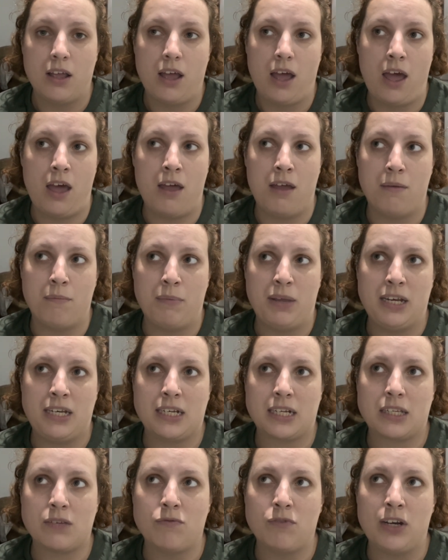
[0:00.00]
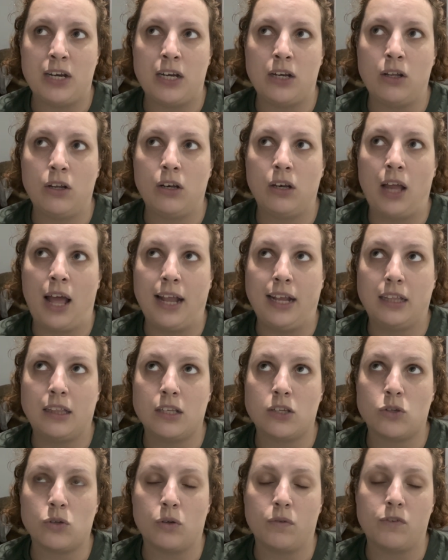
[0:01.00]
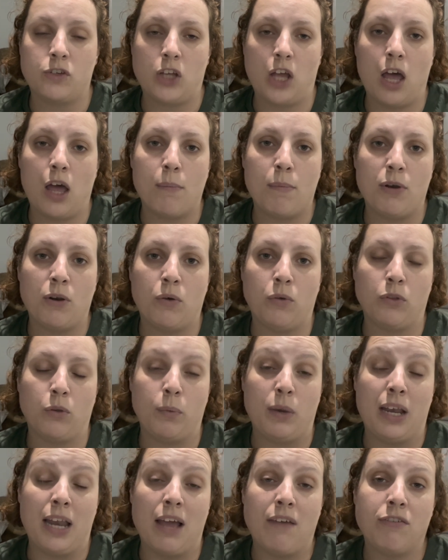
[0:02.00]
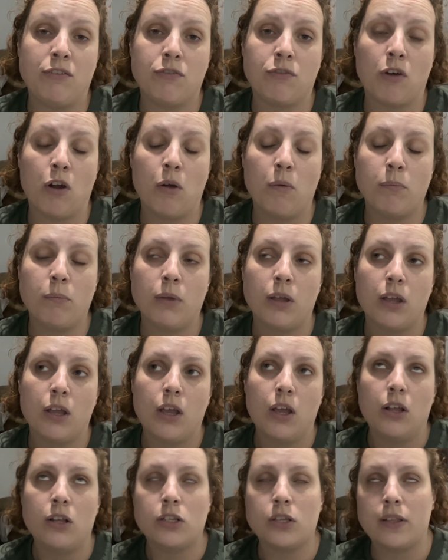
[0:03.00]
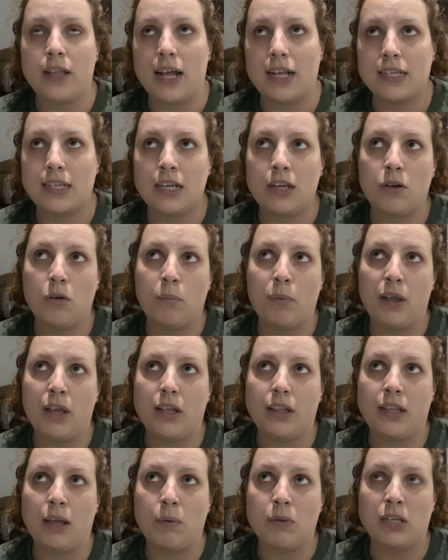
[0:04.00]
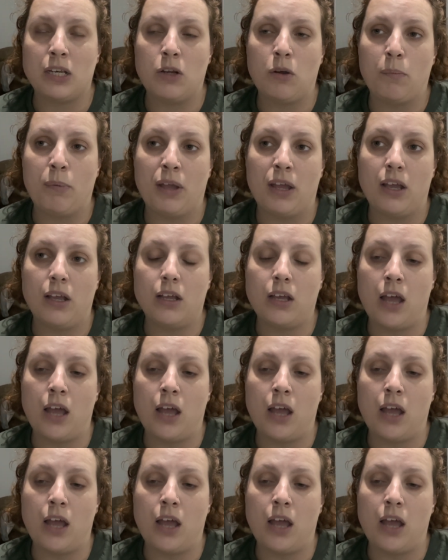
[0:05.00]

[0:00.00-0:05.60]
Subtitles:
It doesn't really look like the sort of terminal that we left from. So that was a little bit